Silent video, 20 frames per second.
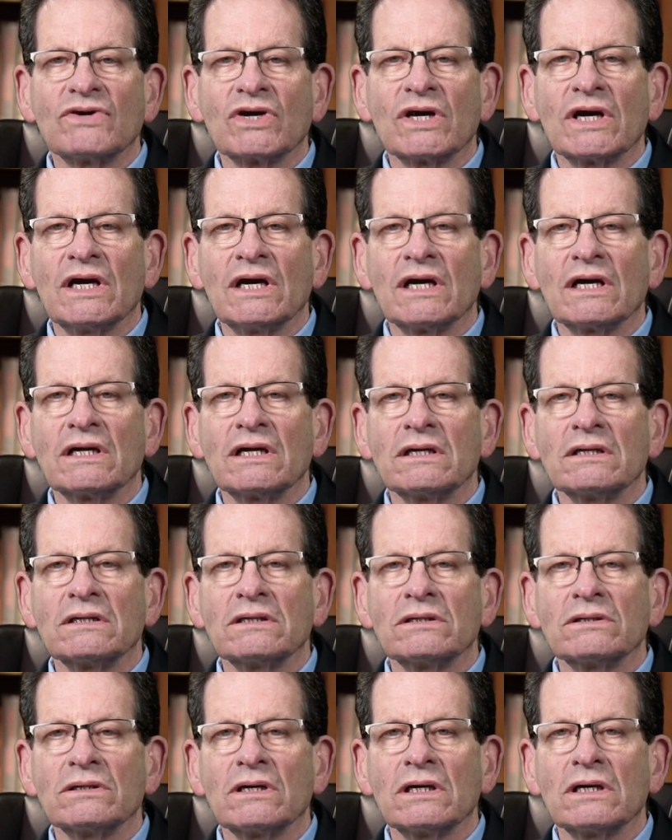had, and
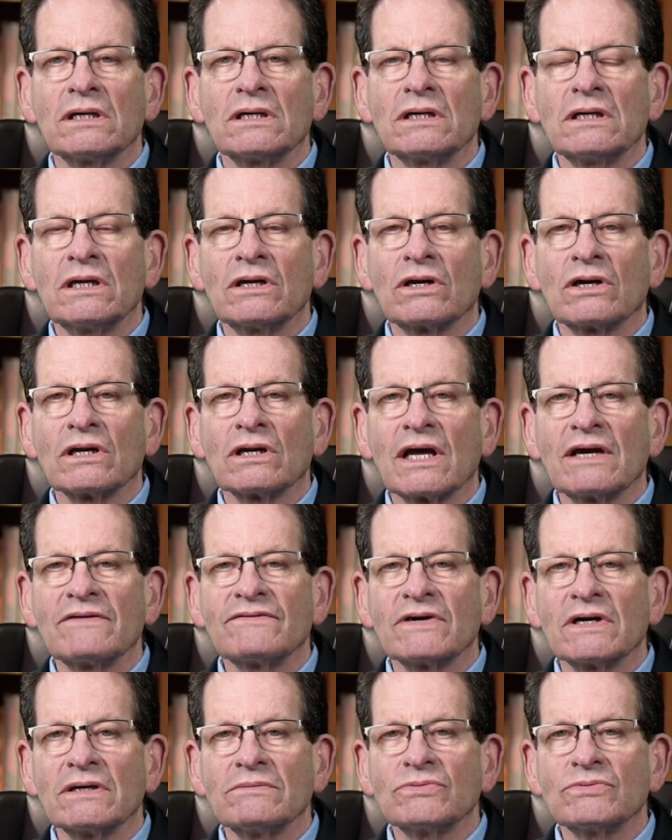in our
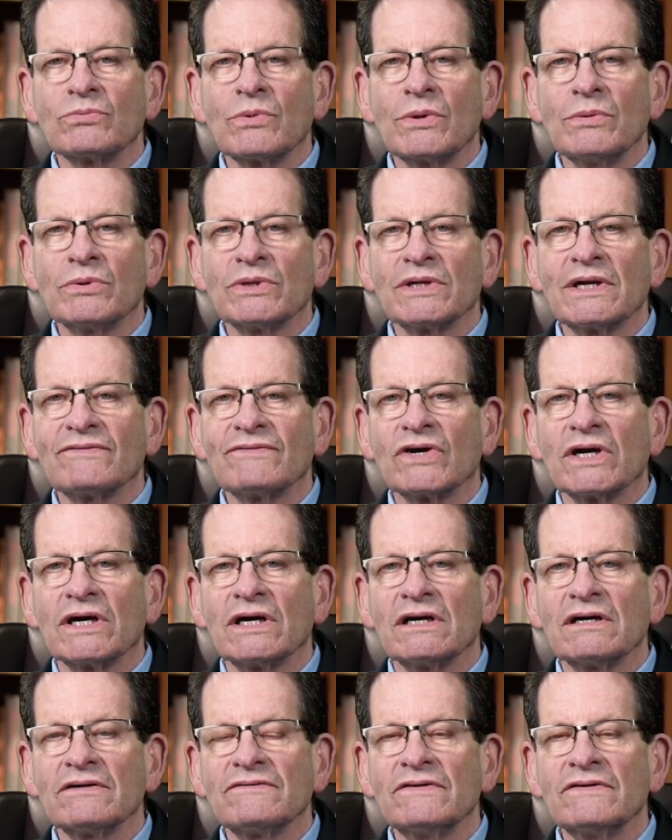lifetime we will never
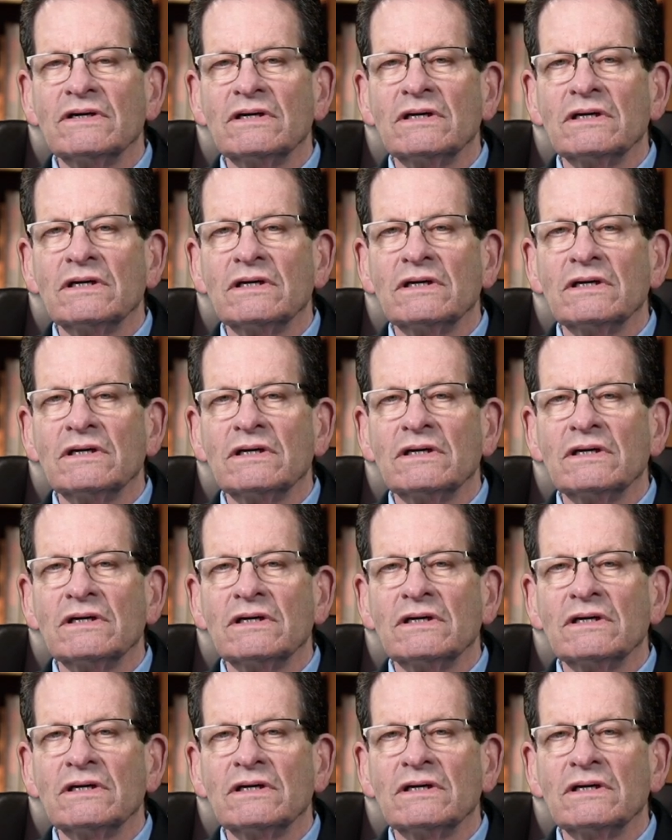have.